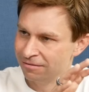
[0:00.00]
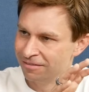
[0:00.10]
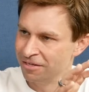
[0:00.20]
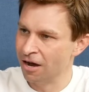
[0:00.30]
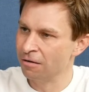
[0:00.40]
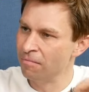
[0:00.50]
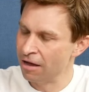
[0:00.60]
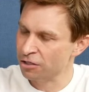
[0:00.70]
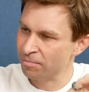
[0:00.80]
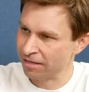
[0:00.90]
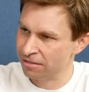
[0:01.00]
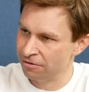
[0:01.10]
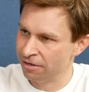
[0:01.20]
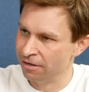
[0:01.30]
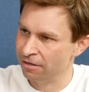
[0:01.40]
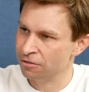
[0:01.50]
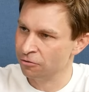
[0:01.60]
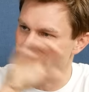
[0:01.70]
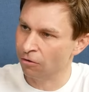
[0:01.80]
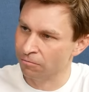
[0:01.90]
mouse bacteria into
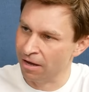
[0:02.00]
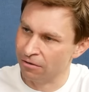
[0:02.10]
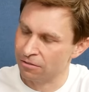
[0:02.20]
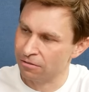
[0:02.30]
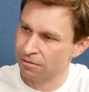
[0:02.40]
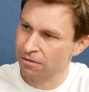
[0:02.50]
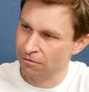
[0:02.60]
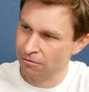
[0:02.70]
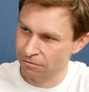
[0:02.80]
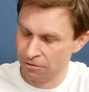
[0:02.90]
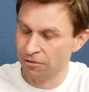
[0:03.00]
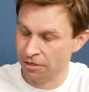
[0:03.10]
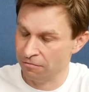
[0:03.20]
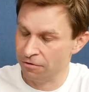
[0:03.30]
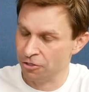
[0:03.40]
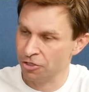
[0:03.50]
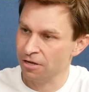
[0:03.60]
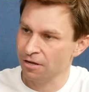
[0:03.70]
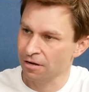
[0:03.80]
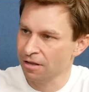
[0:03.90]
an old mouse, certainly in a fish,
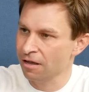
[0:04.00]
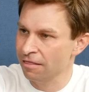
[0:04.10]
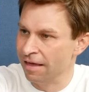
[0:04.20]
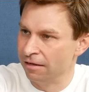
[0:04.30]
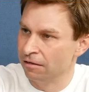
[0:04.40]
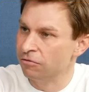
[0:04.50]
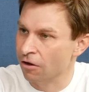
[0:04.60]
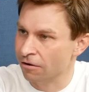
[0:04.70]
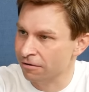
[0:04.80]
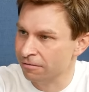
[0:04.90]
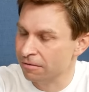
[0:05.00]
they live longer.